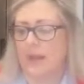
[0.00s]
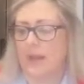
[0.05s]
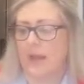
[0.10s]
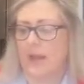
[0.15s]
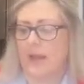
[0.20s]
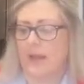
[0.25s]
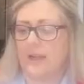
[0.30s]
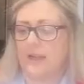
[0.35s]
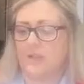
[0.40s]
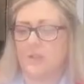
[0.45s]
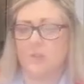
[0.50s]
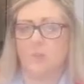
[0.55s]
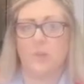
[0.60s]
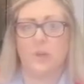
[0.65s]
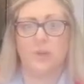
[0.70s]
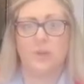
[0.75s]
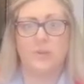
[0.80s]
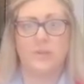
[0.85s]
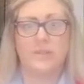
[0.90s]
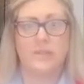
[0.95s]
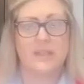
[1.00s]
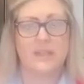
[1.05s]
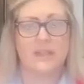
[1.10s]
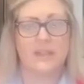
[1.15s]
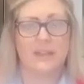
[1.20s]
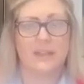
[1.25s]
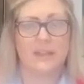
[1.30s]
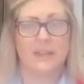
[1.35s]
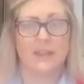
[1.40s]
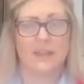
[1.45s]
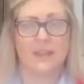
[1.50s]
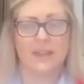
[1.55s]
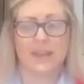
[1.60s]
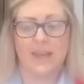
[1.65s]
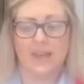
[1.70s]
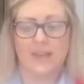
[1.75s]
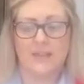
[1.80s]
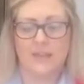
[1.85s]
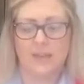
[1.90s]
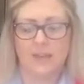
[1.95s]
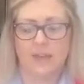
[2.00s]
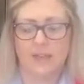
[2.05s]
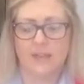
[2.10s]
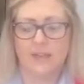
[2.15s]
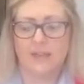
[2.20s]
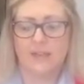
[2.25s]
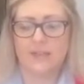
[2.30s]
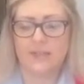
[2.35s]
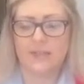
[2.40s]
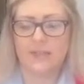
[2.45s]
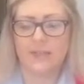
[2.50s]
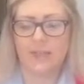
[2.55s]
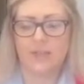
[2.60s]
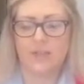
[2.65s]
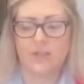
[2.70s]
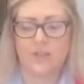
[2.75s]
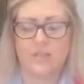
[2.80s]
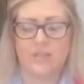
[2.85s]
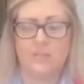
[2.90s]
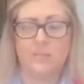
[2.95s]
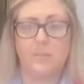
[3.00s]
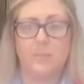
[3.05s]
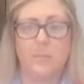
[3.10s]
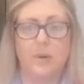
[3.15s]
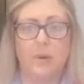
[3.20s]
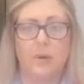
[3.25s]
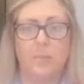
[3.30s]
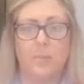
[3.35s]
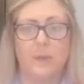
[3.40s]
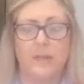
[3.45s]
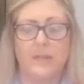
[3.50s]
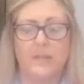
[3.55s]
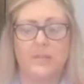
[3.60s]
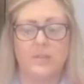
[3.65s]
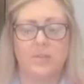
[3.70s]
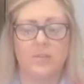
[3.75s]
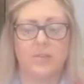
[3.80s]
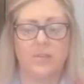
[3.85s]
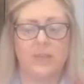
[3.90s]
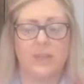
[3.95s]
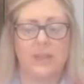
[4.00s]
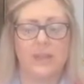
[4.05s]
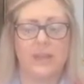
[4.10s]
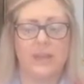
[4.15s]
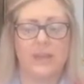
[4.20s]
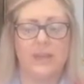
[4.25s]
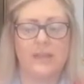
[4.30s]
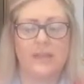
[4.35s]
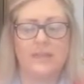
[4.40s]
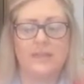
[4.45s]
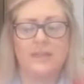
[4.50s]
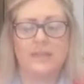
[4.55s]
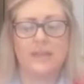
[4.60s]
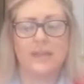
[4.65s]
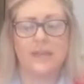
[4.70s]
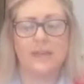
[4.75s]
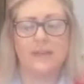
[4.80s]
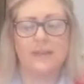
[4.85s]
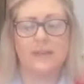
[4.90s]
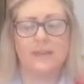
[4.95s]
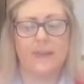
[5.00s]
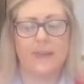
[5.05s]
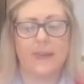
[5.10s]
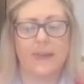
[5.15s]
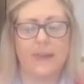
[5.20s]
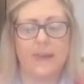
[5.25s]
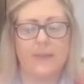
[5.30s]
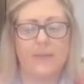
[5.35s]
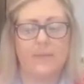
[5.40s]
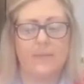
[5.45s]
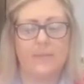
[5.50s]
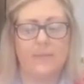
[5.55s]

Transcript: And we're going to get our lantern and just pop it on the inside there